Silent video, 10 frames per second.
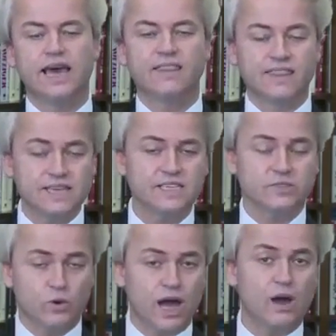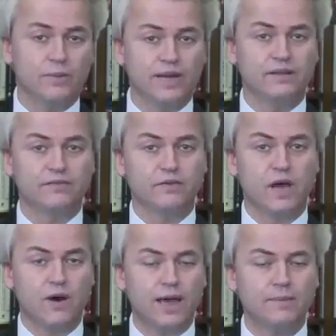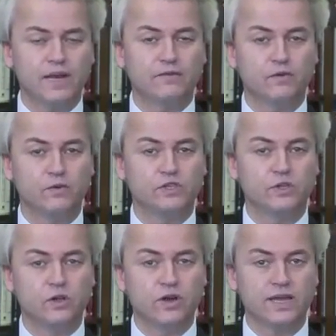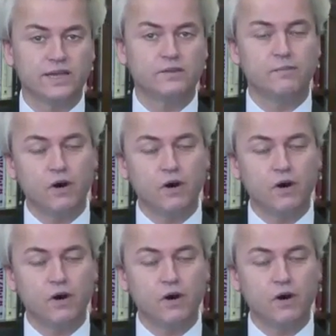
And this is how I believe we should look at it,